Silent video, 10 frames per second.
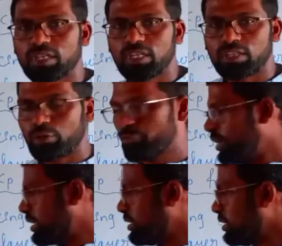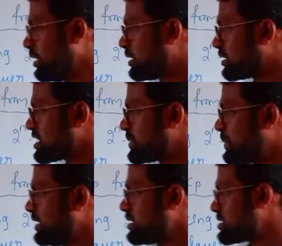Now when the
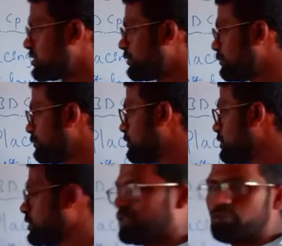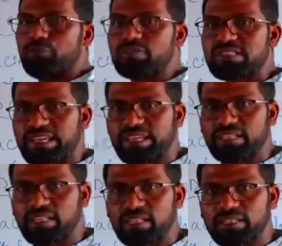spheres of
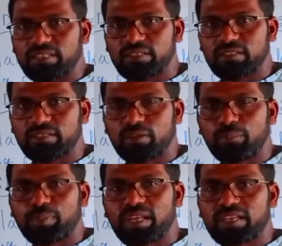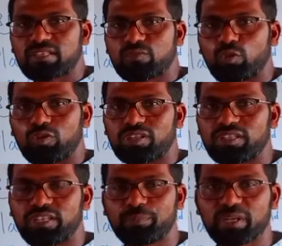second layer placed over the
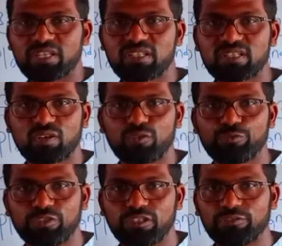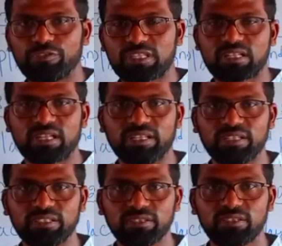depressions of first
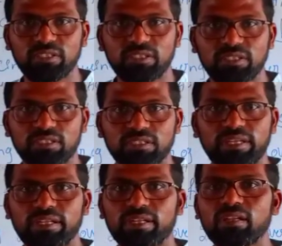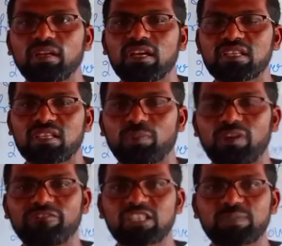layer, then some of
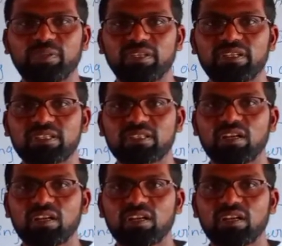the spheres